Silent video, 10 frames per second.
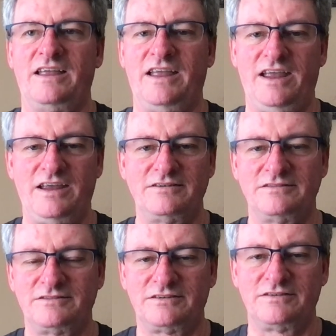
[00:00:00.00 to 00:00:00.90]

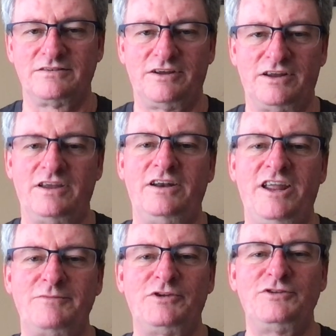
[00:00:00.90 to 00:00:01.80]
and
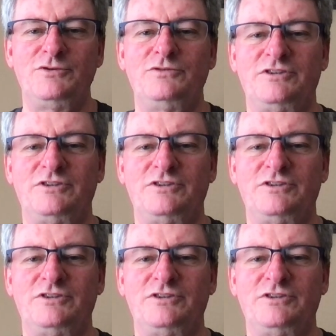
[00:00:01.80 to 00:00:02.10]
enable you